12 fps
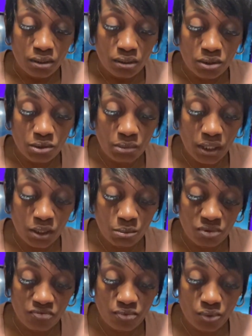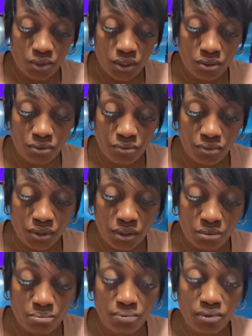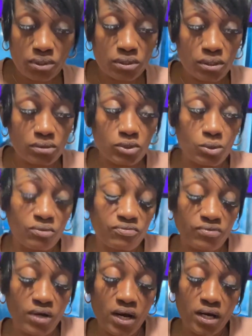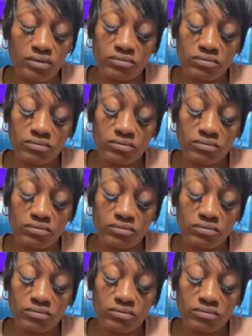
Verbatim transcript: Somebody could be 43, breaks down to a 5.